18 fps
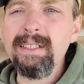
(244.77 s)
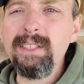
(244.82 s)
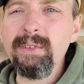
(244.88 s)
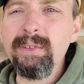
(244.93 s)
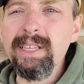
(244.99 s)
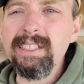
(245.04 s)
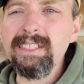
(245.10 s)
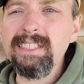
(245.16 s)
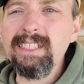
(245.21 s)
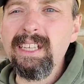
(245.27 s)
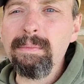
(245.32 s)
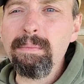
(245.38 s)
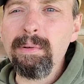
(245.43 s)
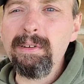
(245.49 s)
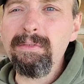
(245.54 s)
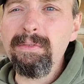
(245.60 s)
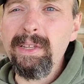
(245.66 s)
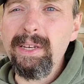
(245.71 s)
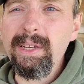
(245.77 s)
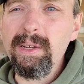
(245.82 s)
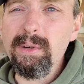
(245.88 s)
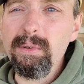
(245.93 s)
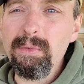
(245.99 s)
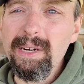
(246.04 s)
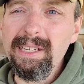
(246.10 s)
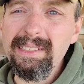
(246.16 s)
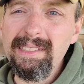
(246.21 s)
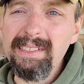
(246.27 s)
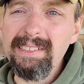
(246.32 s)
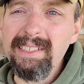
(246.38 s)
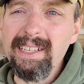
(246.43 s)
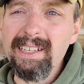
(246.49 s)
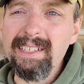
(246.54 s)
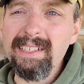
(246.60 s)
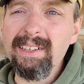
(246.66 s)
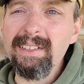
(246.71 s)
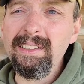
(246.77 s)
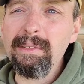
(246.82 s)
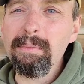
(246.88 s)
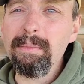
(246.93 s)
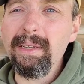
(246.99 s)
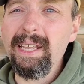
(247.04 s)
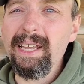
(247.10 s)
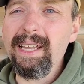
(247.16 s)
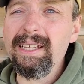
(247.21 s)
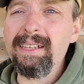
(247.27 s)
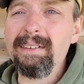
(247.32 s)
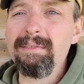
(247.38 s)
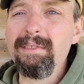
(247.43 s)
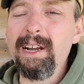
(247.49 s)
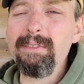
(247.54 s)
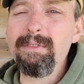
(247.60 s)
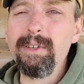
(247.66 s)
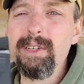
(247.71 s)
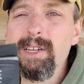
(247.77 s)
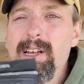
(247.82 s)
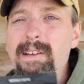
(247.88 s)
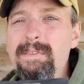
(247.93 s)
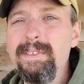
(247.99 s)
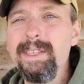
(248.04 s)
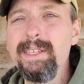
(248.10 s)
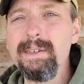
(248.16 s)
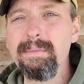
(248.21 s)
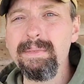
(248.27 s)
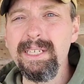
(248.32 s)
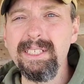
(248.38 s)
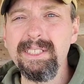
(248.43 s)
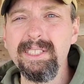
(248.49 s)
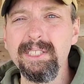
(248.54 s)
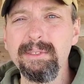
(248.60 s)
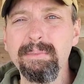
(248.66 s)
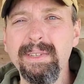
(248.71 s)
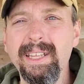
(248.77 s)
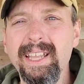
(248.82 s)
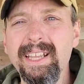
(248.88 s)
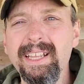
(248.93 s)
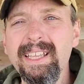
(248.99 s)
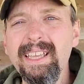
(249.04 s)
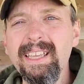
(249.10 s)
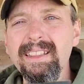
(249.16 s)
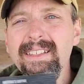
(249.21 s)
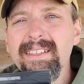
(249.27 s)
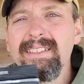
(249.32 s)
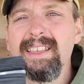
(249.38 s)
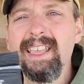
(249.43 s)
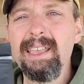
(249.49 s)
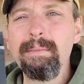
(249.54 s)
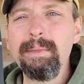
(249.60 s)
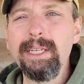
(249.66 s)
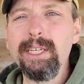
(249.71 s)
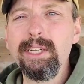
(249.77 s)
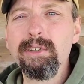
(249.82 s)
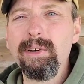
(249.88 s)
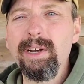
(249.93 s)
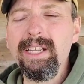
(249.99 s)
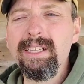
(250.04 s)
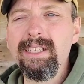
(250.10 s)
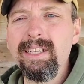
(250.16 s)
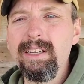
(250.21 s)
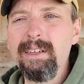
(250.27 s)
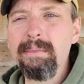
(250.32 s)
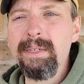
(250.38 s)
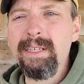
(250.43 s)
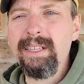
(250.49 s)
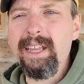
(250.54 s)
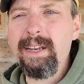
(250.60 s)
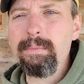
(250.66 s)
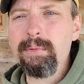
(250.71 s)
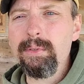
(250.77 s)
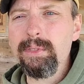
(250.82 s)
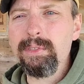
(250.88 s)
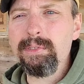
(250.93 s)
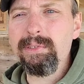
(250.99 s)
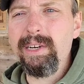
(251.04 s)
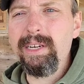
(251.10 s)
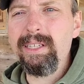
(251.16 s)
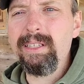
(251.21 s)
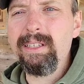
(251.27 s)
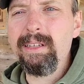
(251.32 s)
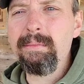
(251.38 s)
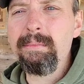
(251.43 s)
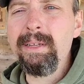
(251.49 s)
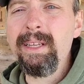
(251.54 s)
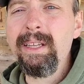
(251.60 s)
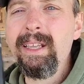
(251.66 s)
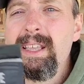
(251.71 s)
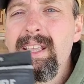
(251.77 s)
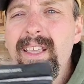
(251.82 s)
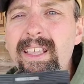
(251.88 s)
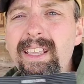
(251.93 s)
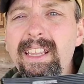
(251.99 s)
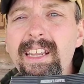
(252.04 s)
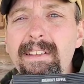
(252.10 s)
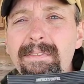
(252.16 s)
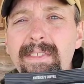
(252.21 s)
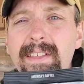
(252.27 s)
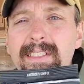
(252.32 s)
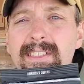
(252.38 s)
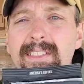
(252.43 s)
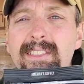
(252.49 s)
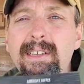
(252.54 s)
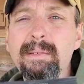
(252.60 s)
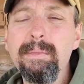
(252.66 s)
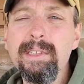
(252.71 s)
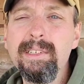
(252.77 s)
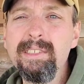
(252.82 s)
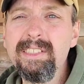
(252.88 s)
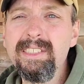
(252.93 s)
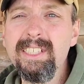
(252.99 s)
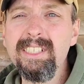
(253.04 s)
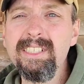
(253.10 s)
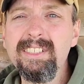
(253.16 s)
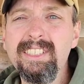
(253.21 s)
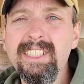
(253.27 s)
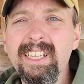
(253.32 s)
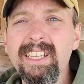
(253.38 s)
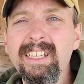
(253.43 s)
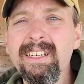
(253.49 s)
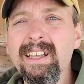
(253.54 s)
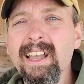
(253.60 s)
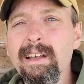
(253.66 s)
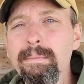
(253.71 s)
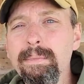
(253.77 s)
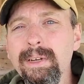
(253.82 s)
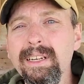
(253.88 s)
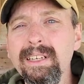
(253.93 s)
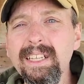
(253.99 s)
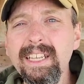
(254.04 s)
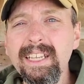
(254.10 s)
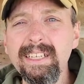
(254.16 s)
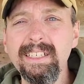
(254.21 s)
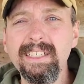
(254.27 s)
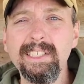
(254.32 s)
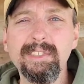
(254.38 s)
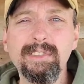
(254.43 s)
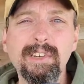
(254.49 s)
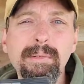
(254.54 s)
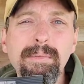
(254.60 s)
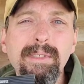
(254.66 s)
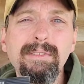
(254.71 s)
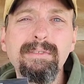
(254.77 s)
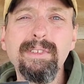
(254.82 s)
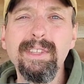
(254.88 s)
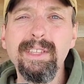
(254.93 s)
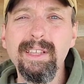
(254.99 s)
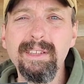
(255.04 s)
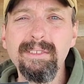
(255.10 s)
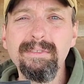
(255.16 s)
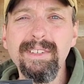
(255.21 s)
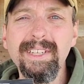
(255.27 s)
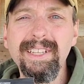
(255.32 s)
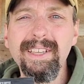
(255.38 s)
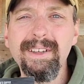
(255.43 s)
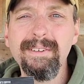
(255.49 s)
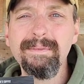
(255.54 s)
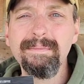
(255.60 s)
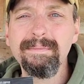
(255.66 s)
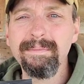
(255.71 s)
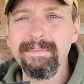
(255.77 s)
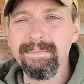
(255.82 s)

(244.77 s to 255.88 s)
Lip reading: doing a separate video right this second on the Black Rifle Coffee Company, Just Black. This came in the Crate Club, April's Crate Club. If this is something you're interested in seeing, I'll put a link in the description for the other video.